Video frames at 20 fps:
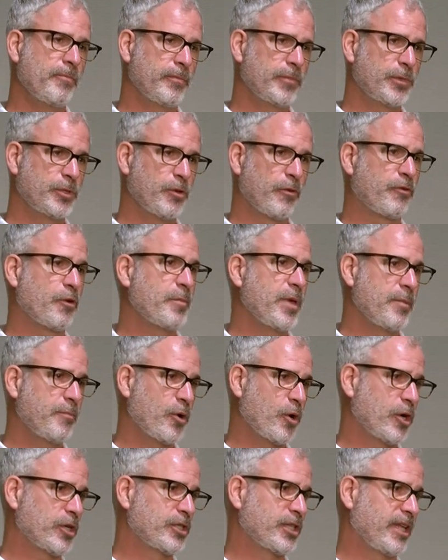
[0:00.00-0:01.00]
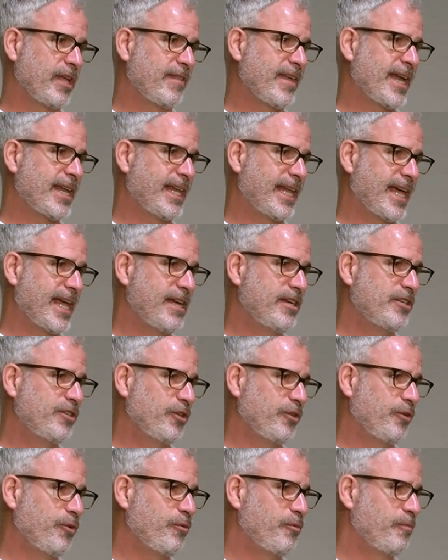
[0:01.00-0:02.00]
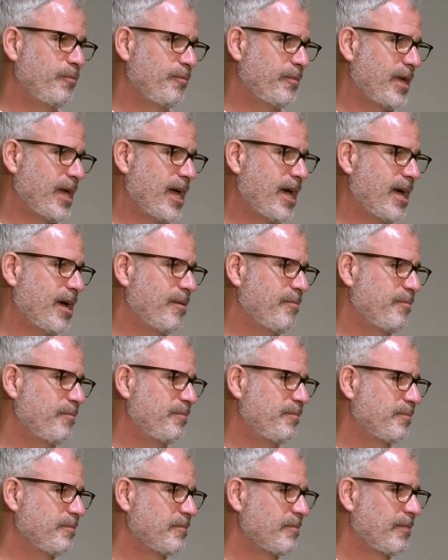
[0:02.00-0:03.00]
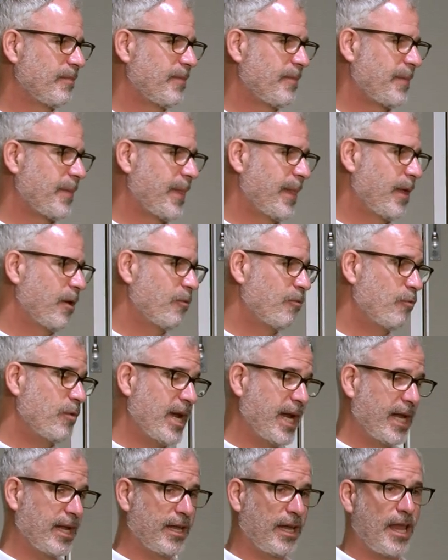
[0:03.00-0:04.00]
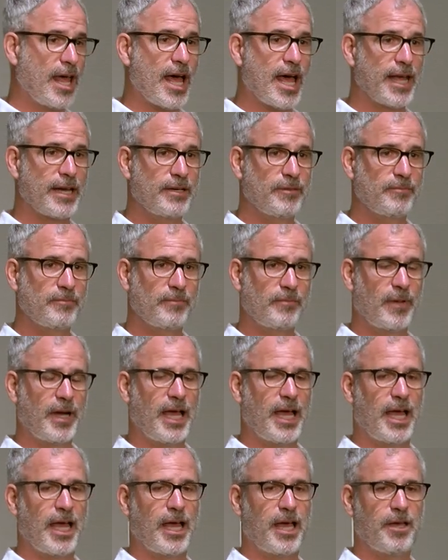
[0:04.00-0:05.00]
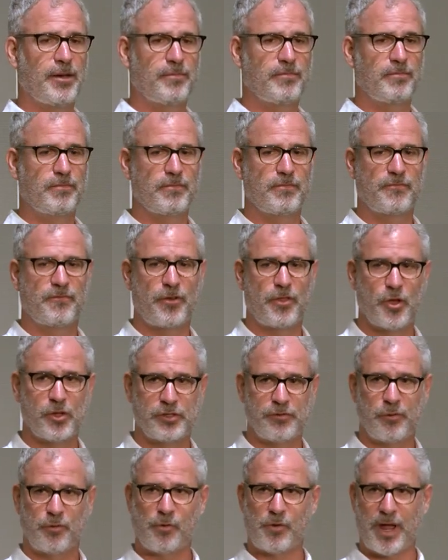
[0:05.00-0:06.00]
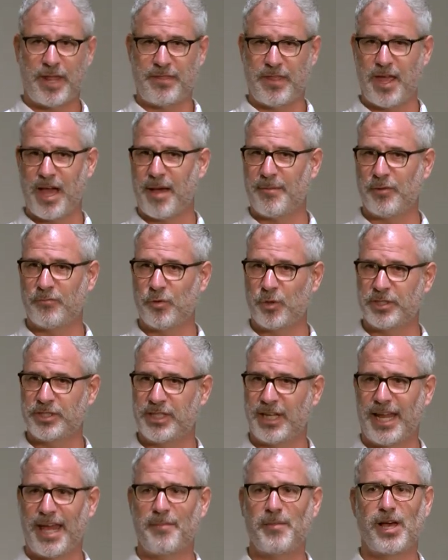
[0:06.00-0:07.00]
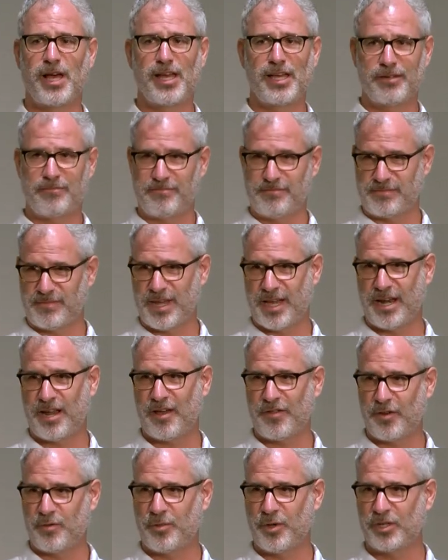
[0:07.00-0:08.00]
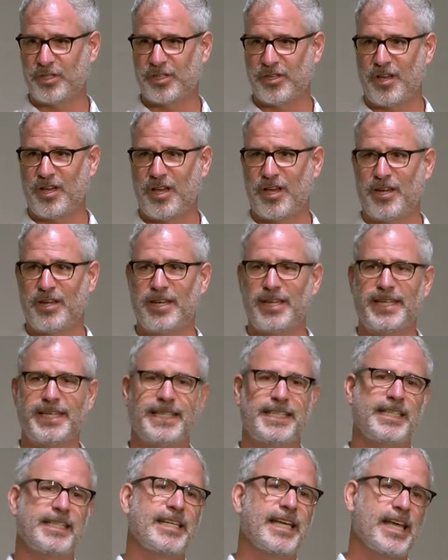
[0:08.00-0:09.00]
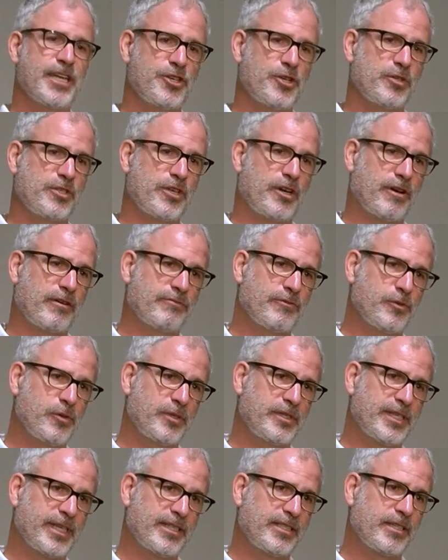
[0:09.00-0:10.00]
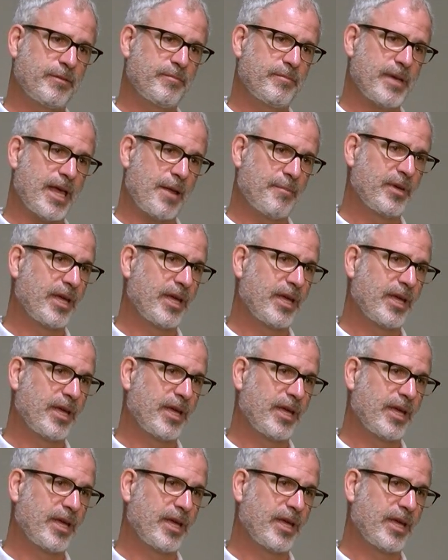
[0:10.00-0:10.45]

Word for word: So for me personally, that led to um, reading a lot. Um, for those of you who read The Omnivore's Dilemma and, and other books on issues in our food system and